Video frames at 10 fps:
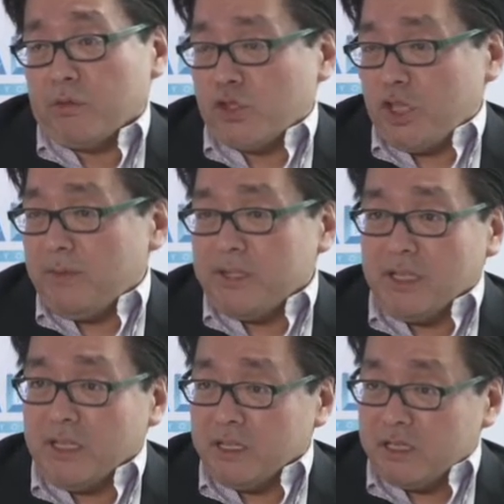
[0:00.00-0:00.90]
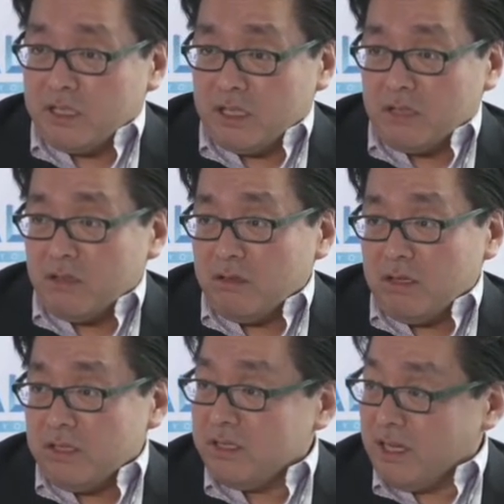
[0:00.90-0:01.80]
regime isn't
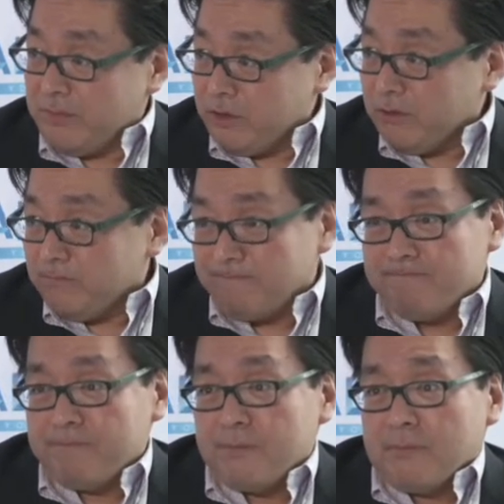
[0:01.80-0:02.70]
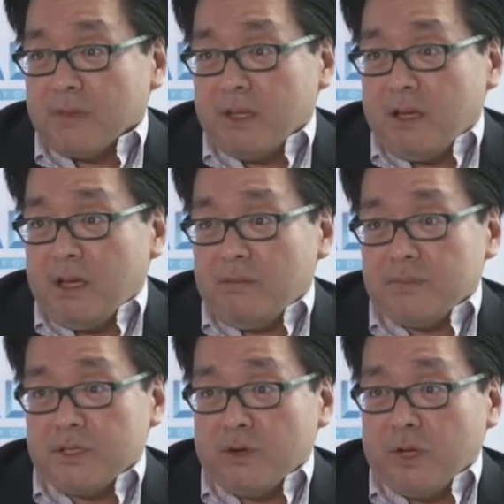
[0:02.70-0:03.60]
considered stable.
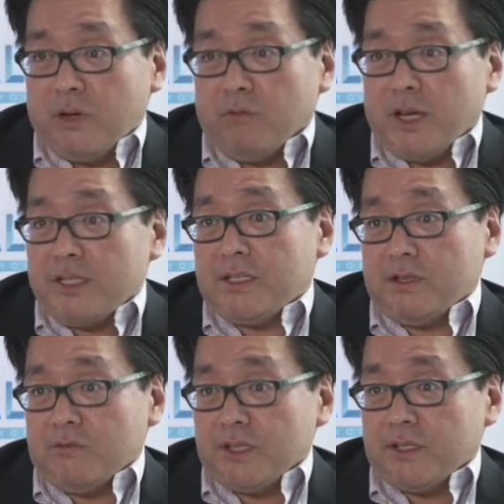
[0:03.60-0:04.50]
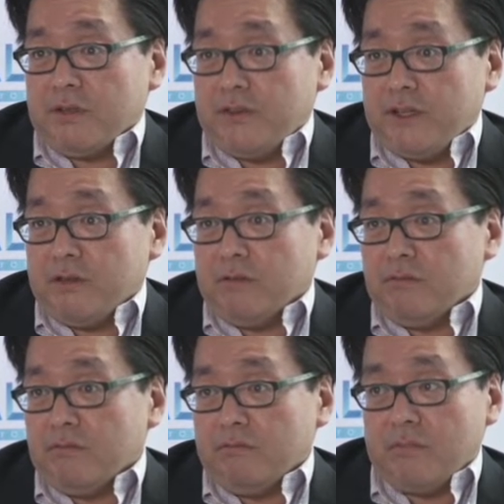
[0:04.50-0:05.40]
So it raises the risk of
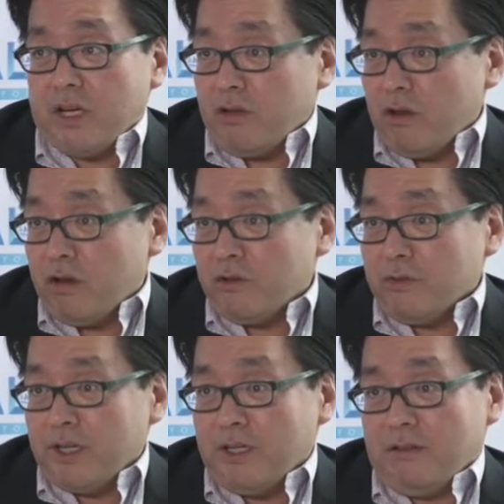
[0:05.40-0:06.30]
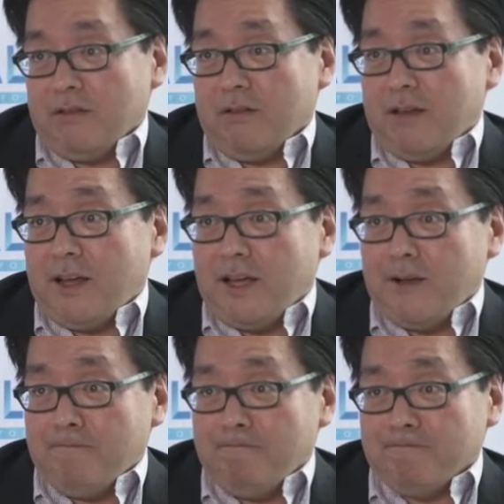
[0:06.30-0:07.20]
either money laundering
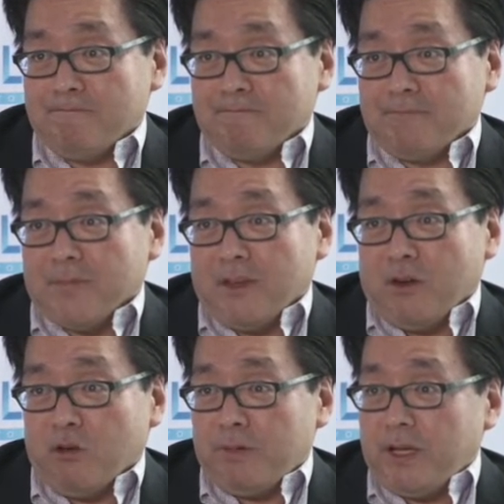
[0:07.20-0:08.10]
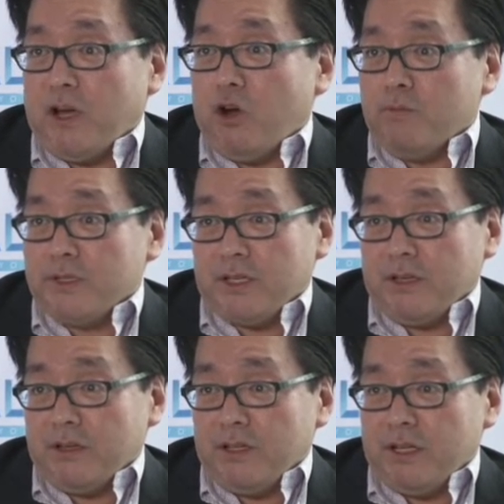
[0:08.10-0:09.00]
or being home
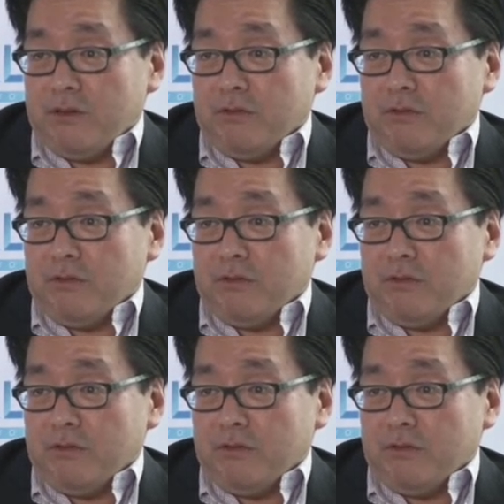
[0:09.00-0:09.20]
to,